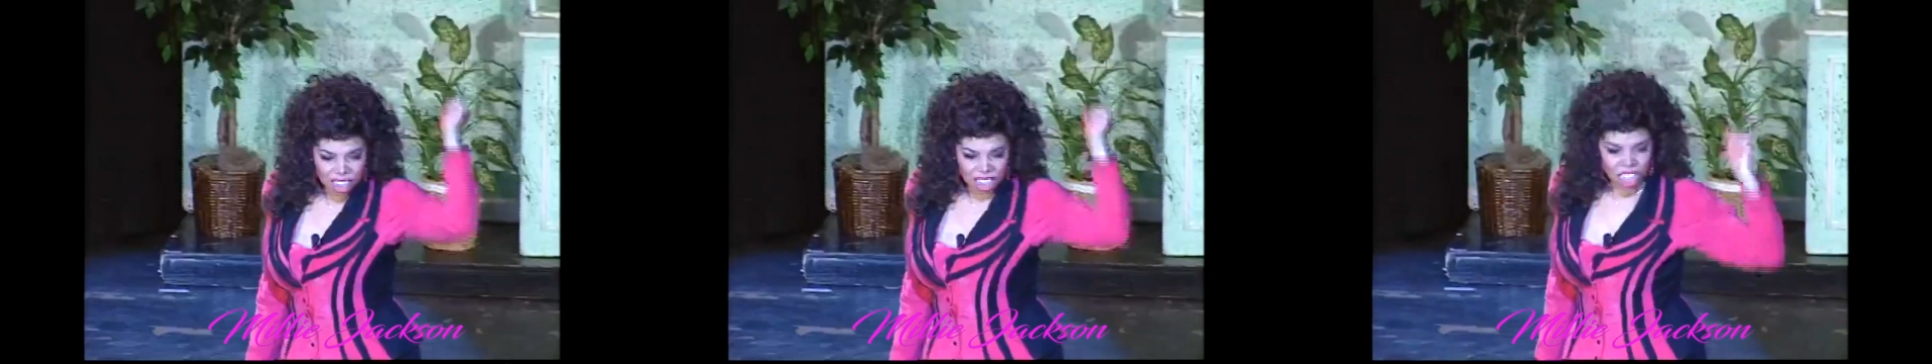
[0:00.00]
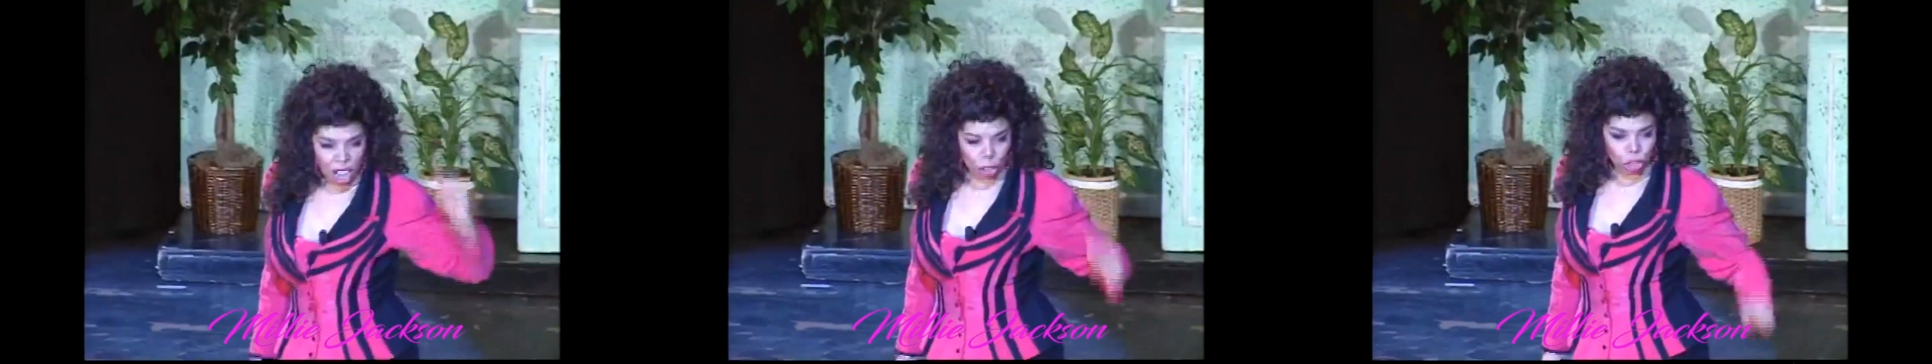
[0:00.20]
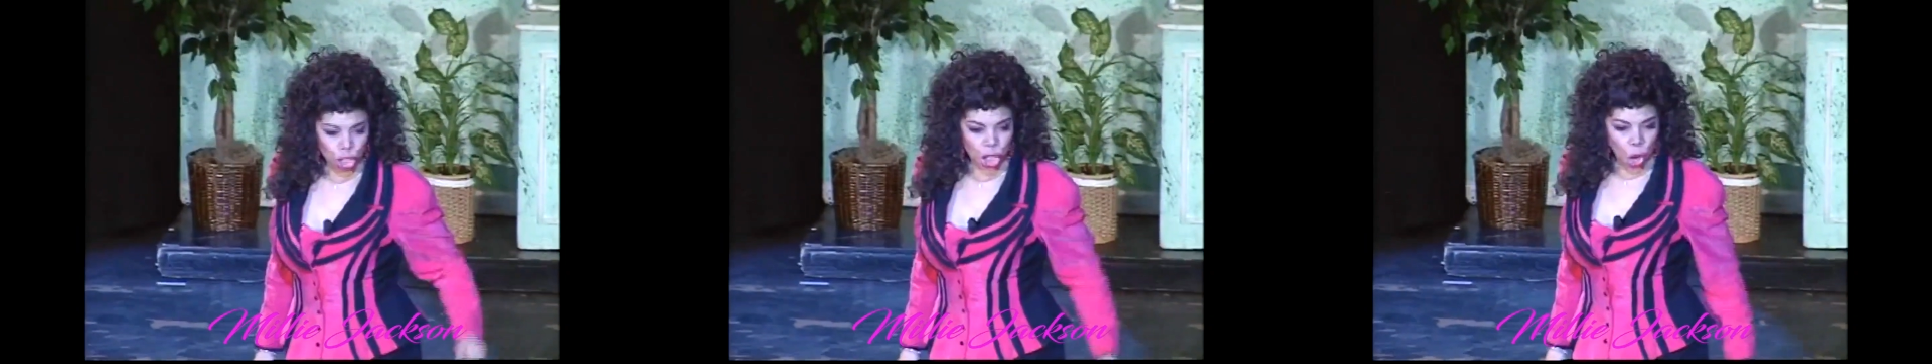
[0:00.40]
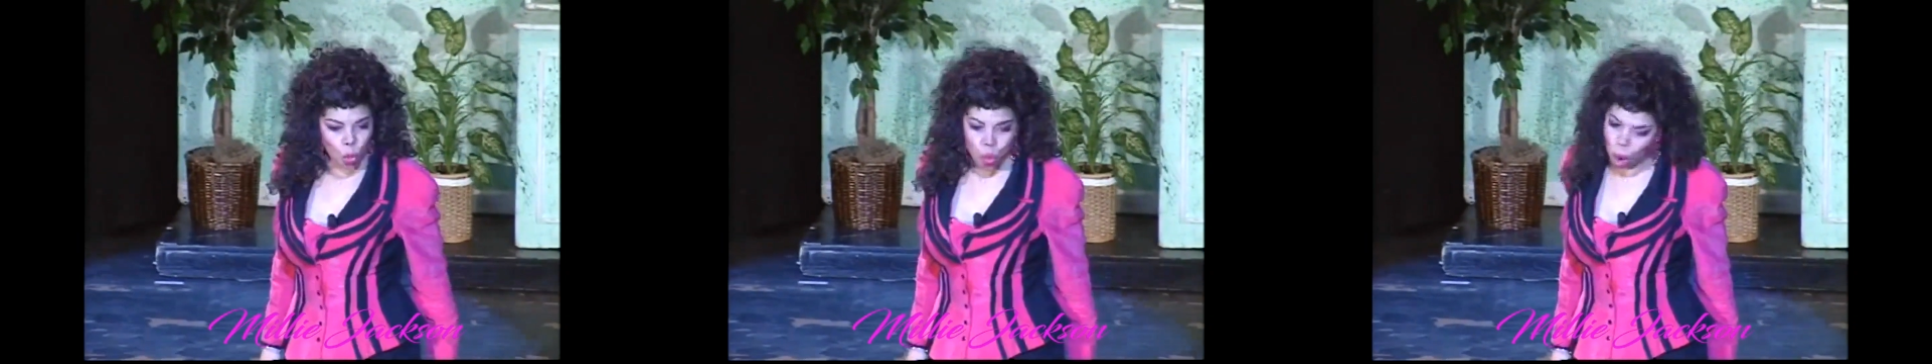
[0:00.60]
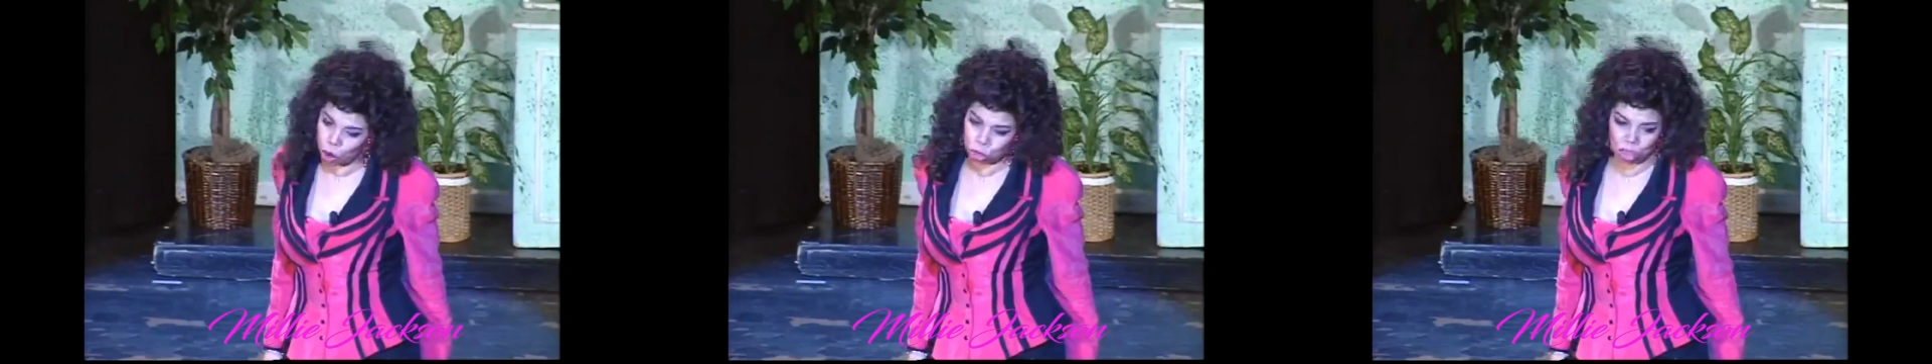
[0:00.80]
because you
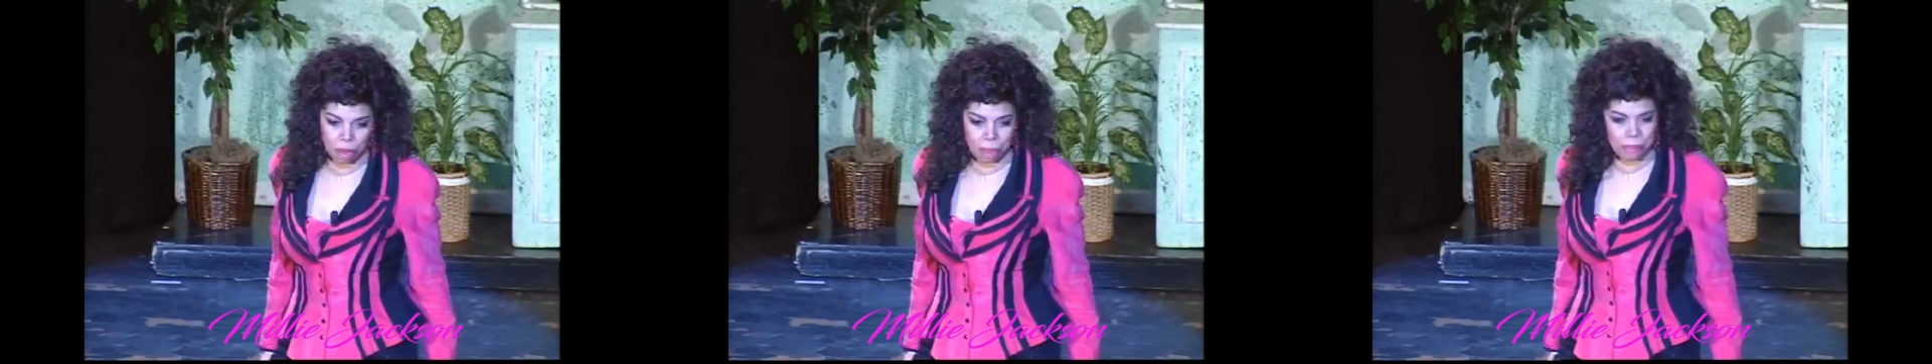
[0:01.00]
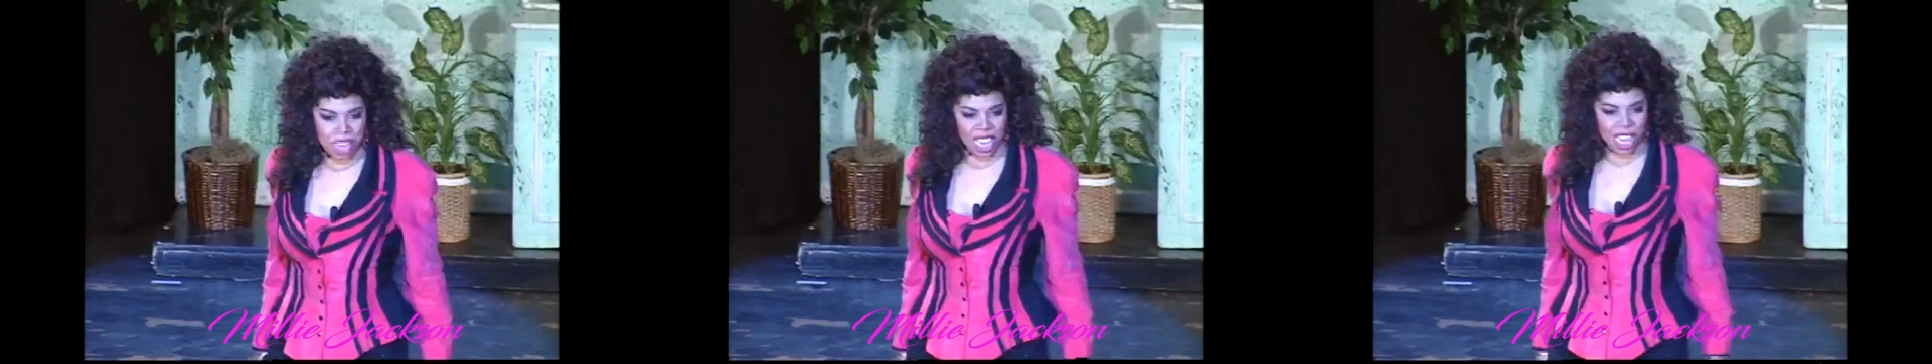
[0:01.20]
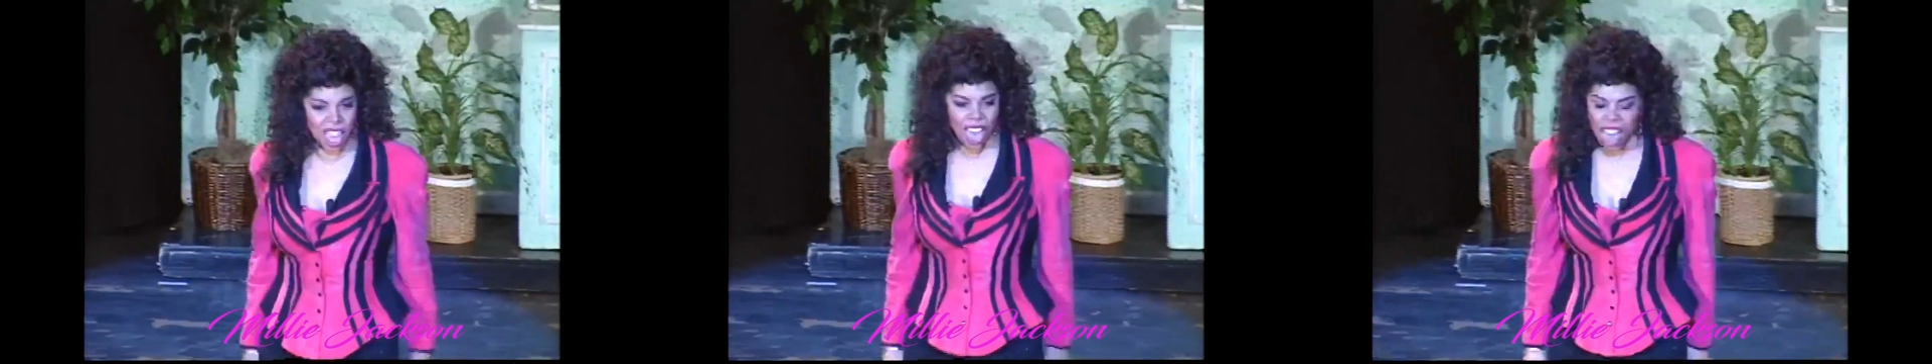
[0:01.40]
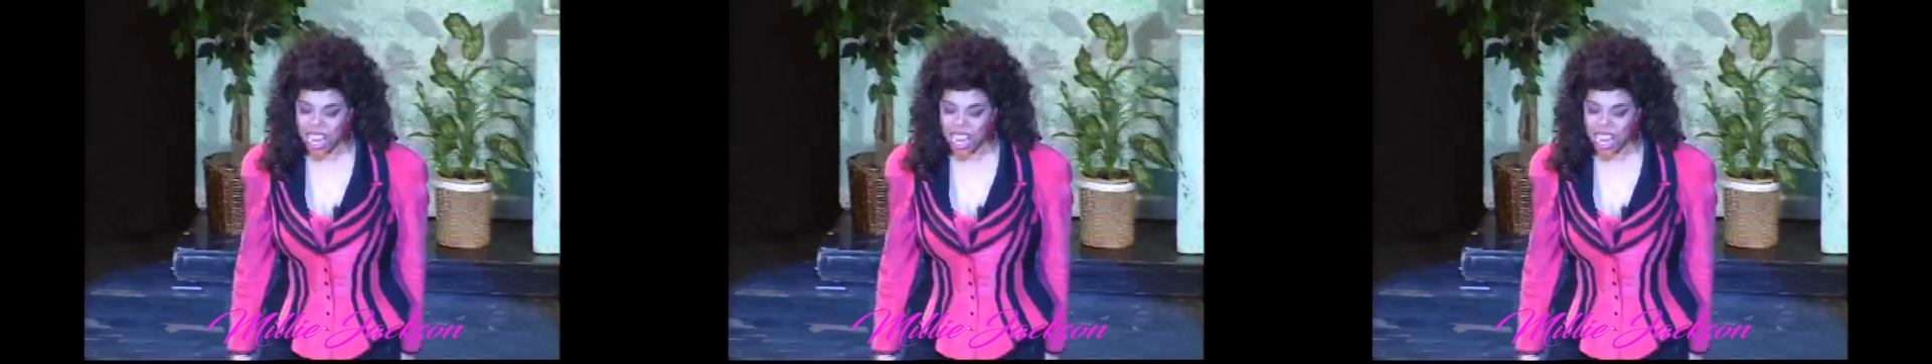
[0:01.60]
want to be.